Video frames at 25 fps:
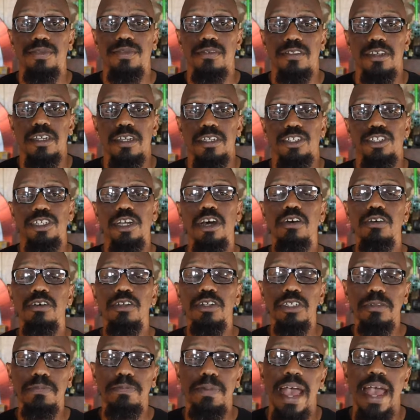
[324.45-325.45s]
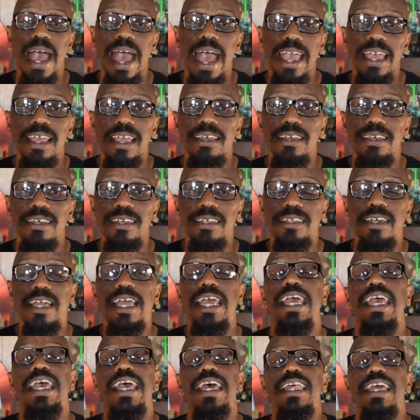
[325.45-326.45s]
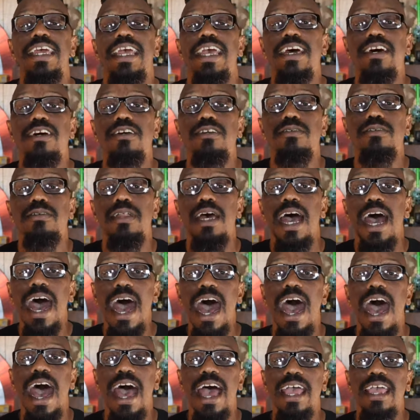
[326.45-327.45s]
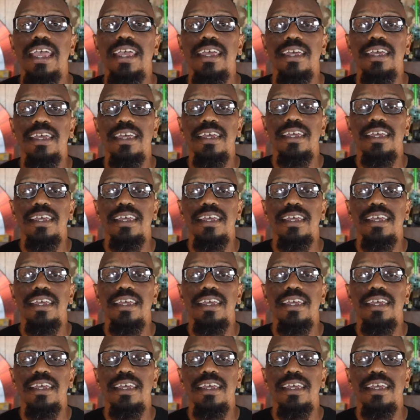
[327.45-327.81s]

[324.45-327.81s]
their shoulders back, their head held high,